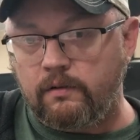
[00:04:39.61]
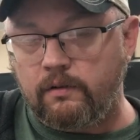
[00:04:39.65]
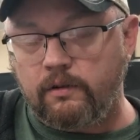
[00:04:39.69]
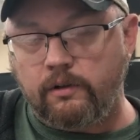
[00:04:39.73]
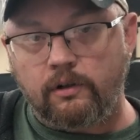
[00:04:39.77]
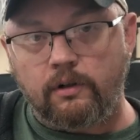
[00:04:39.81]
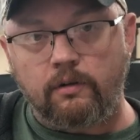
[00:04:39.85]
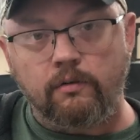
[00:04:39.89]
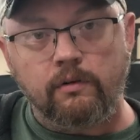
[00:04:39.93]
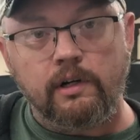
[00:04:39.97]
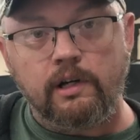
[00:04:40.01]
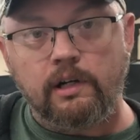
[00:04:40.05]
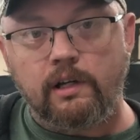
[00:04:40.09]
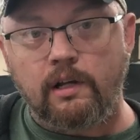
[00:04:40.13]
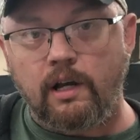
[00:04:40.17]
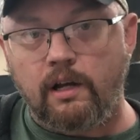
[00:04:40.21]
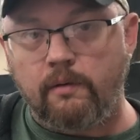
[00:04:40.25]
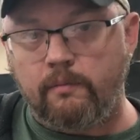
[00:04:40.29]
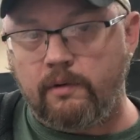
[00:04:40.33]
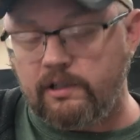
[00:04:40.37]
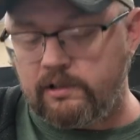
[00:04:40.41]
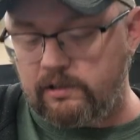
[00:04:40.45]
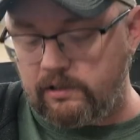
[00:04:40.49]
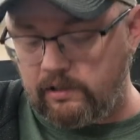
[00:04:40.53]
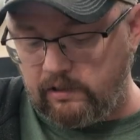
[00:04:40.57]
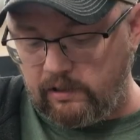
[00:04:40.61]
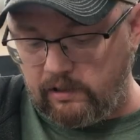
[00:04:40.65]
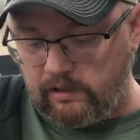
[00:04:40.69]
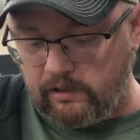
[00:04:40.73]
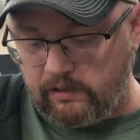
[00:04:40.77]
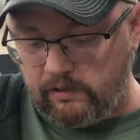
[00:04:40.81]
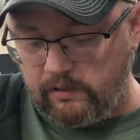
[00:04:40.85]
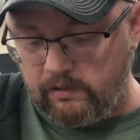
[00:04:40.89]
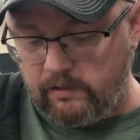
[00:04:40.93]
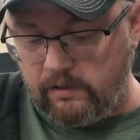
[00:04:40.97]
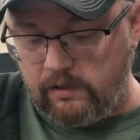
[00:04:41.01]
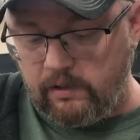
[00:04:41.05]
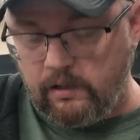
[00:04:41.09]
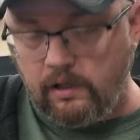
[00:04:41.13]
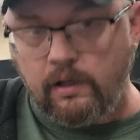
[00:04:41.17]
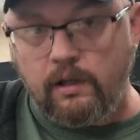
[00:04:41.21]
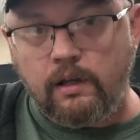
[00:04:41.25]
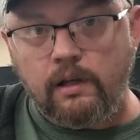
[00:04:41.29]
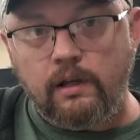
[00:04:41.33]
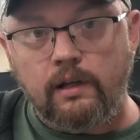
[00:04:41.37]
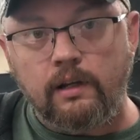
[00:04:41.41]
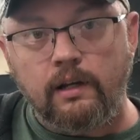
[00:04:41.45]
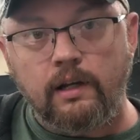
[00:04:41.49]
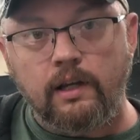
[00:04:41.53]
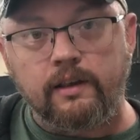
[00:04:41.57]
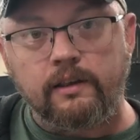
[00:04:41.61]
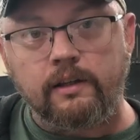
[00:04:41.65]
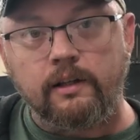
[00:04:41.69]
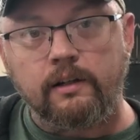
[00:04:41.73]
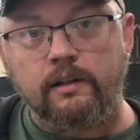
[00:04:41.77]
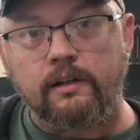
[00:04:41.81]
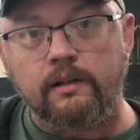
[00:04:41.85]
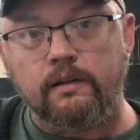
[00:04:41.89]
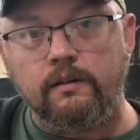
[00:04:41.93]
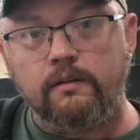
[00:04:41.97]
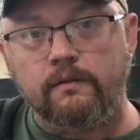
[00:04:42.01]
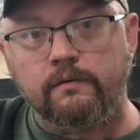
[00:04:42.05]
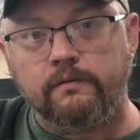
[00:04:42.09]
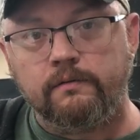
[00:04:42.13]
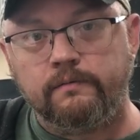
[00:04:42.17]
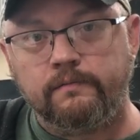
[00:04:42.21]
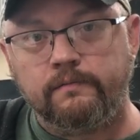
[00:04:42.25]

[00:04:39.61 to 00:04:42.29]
throw any comments in there, Now thank you.